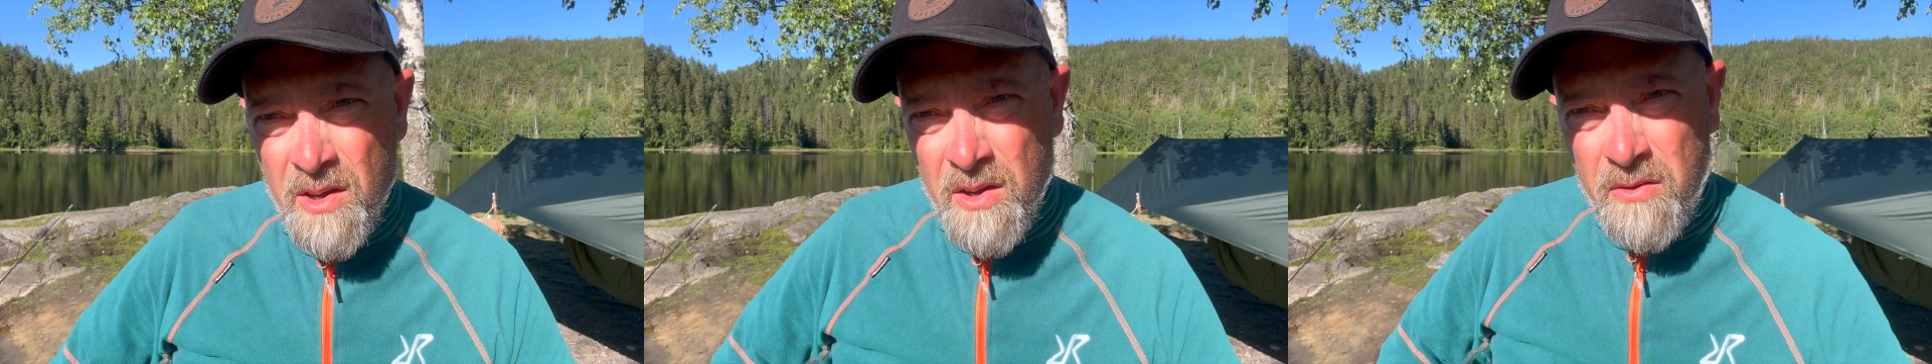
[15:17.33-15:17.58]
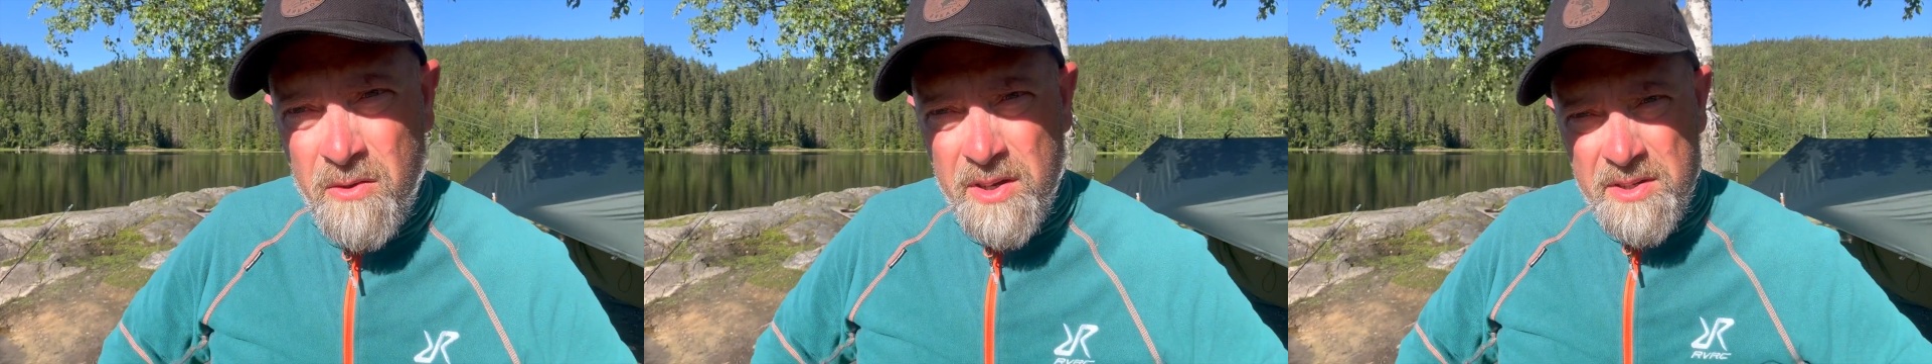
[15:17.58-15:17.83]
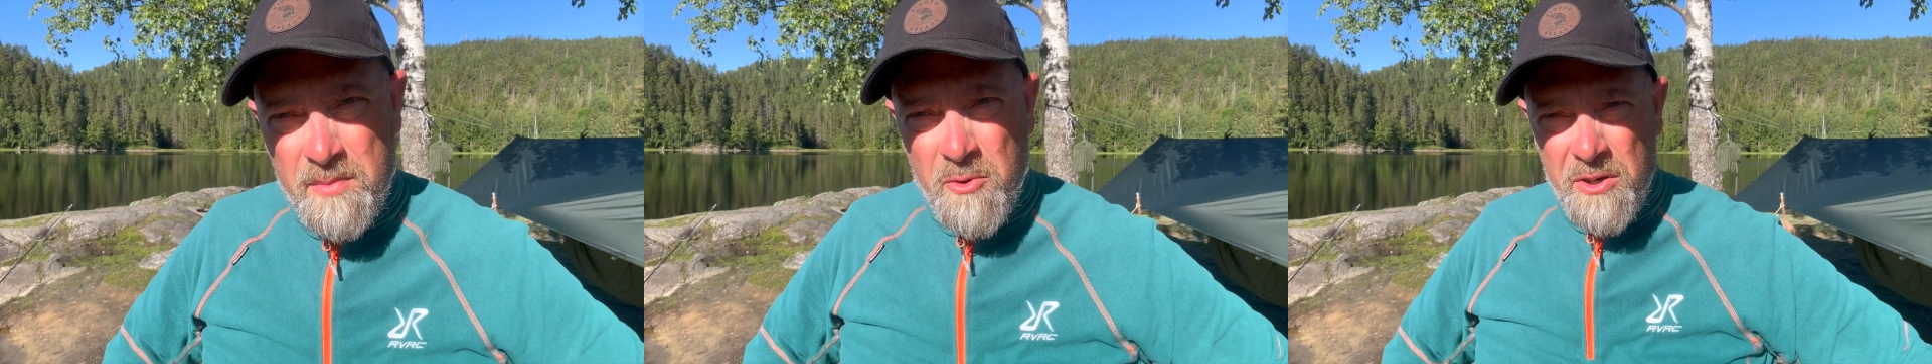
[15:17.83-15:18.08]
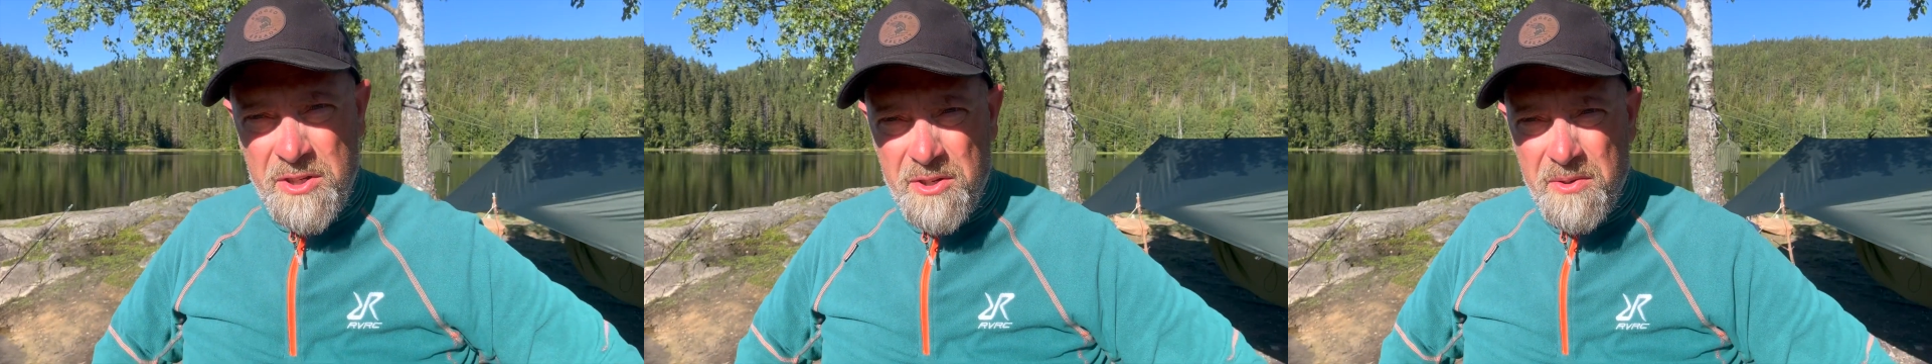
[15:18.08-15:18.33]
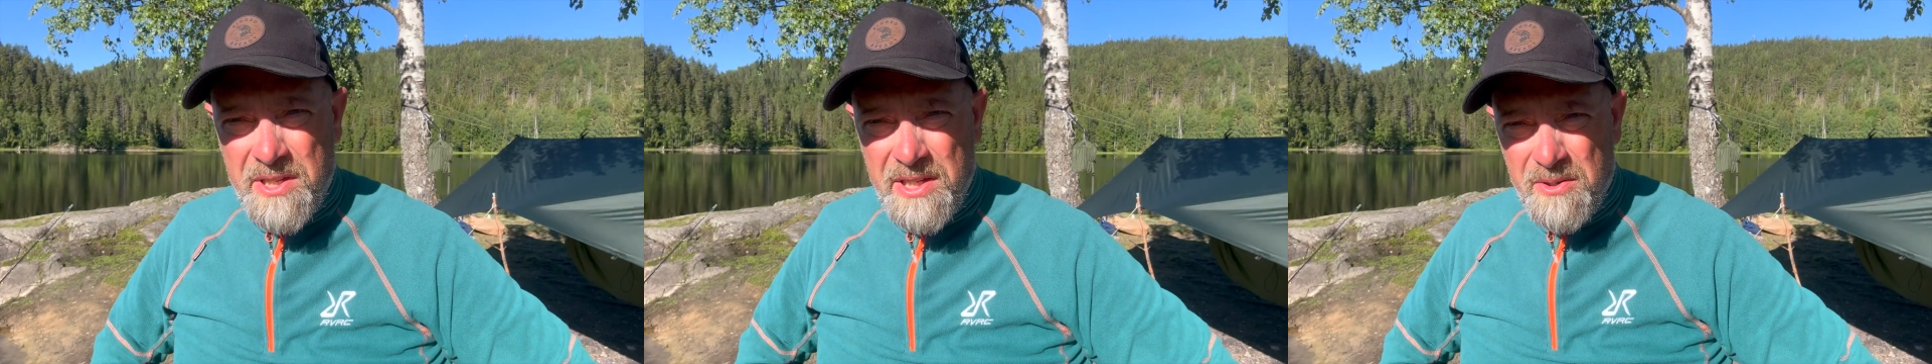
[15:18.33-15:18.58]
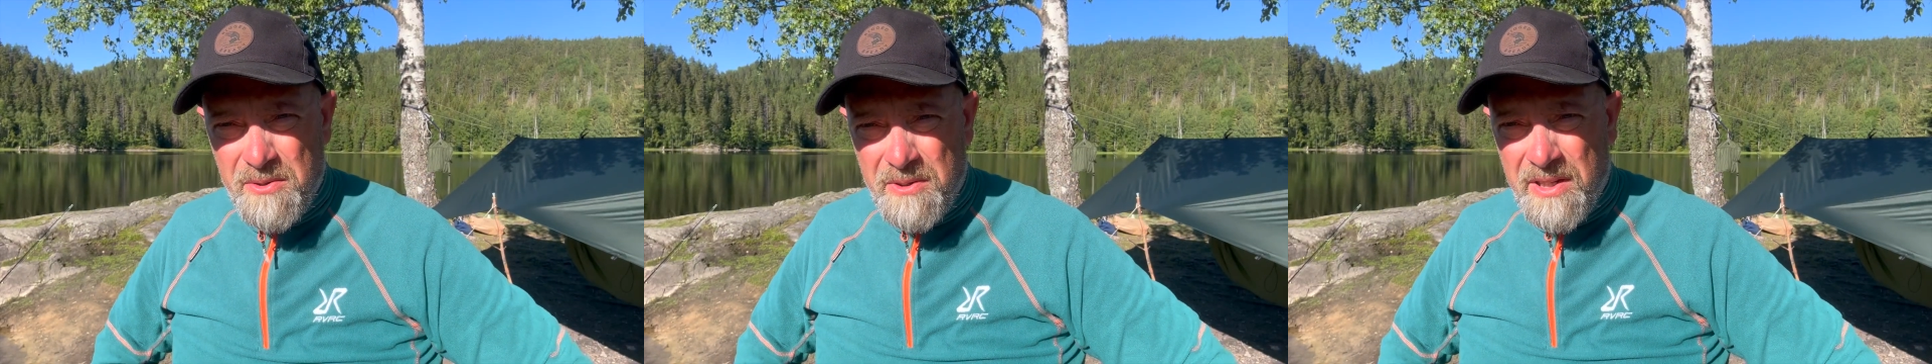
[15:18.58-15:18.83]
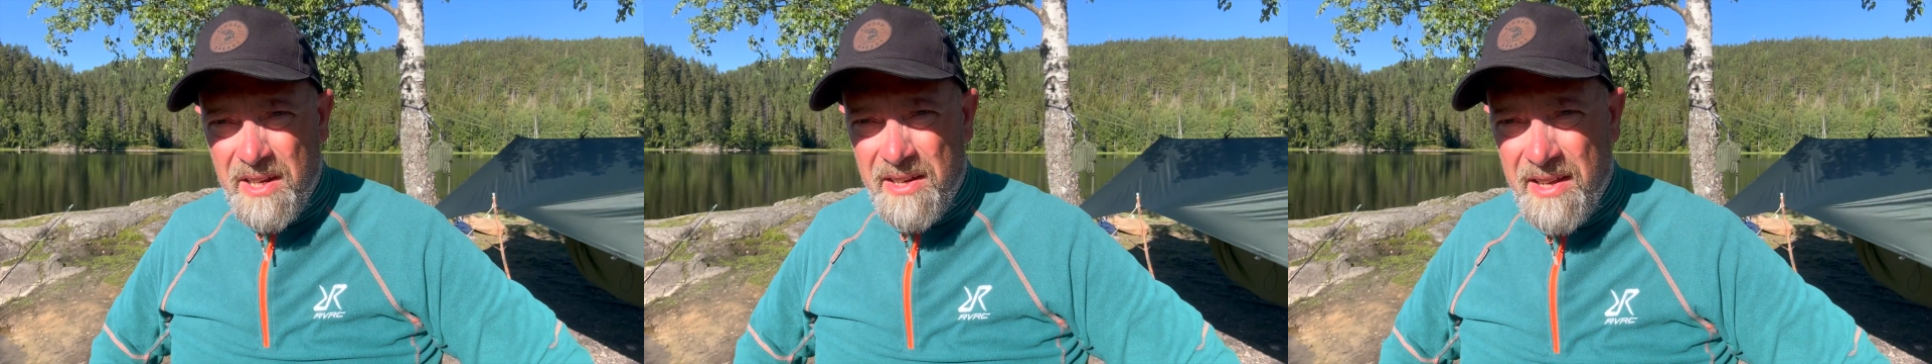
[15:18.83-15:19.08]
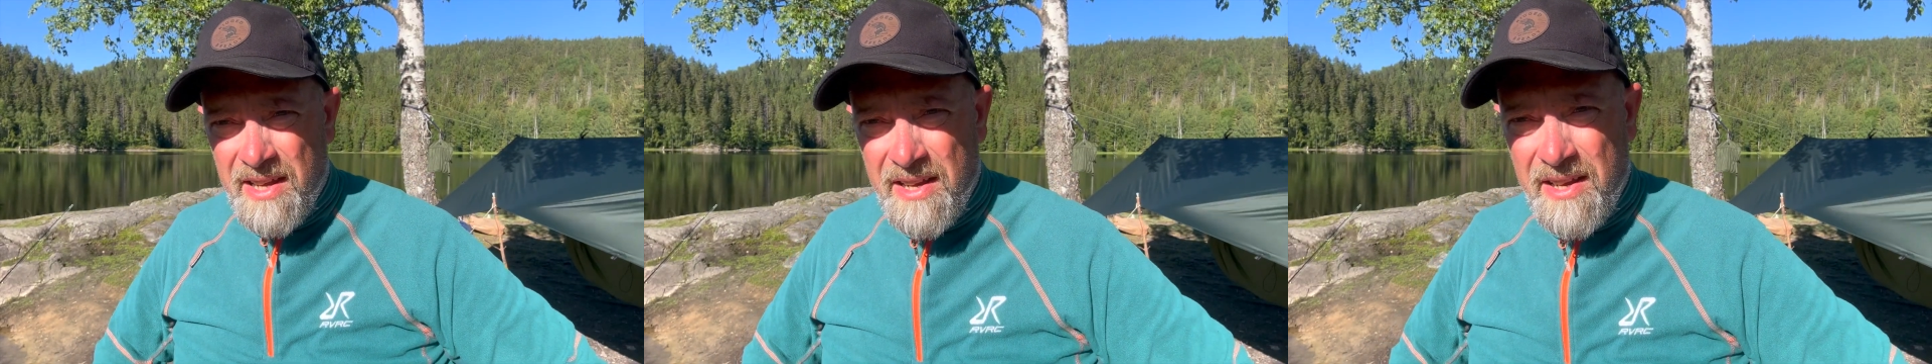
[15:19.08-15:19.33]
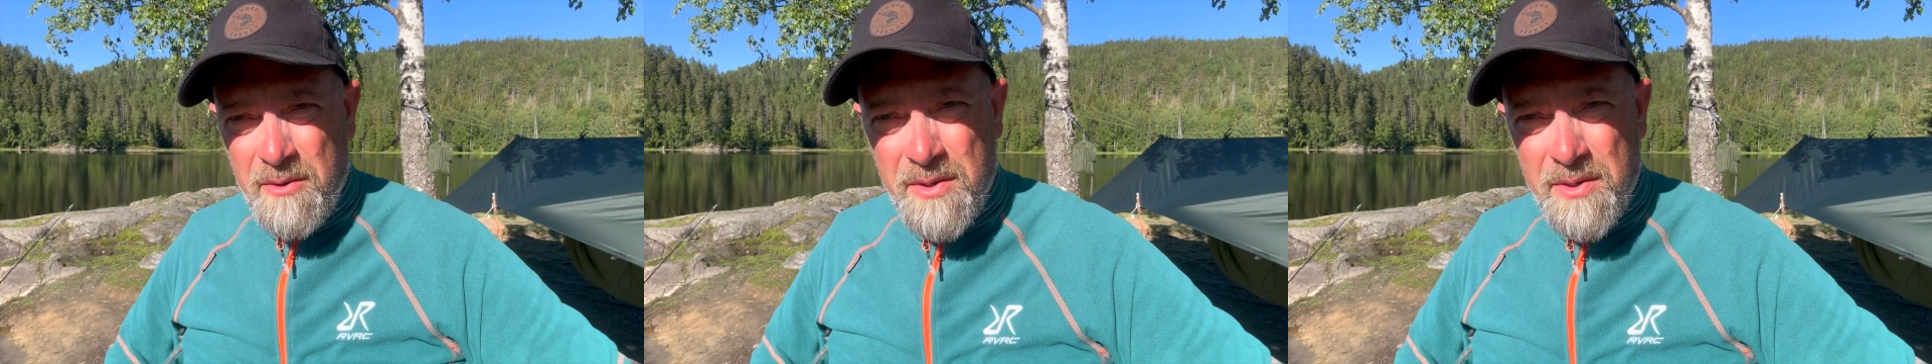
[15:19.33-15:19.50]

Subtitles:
Right, so morning duty's all done, and now